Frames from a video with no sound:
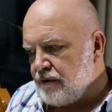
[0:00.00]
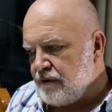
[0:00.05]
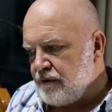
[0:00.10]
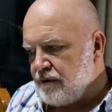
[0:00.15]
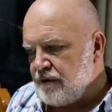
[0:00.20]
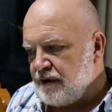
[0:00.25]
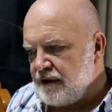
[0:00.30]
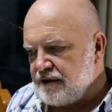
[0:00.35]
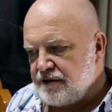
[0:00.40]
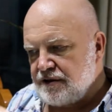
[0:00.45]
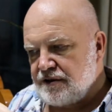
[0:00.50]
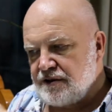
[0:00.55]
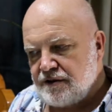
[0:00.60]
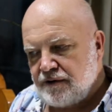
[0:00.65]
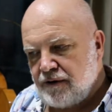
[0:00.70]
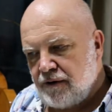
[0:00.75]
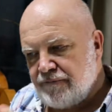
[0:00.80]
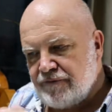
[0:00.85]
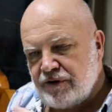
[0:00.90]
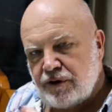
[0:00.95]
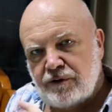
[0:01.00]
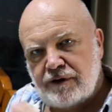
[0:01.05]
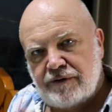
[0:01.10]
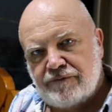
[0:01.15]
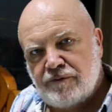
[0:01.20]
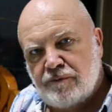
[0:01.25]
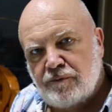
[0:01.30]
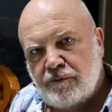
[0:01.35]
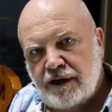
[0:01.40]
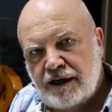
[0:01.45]
there's a few
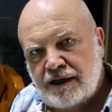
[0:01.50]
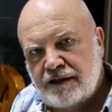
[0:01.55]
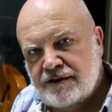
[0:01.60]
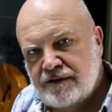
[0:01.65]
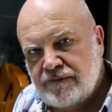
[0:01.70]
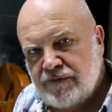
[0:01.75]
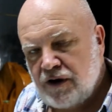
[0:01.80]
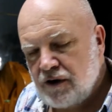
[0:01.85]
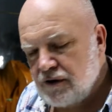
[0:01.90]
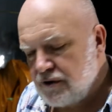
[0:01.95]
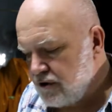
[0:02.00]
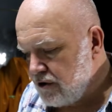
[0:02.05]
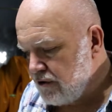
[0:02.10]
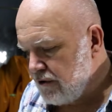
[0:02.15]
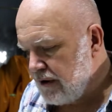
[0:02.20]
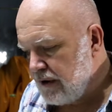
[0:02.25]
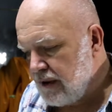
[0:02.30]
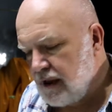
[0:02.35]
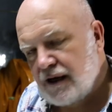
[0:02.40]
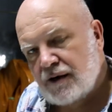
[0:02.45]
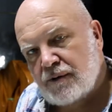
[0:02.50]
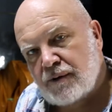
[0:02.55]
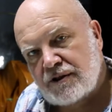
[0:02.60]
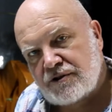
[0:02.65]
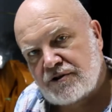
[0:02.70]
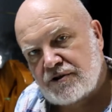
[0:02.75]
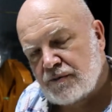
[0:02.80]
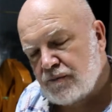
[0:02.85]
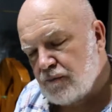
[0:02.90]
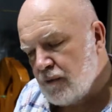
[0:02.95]
different ways of answering that
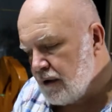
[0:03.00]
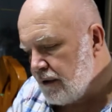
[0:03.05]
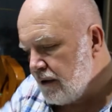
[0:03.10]
question.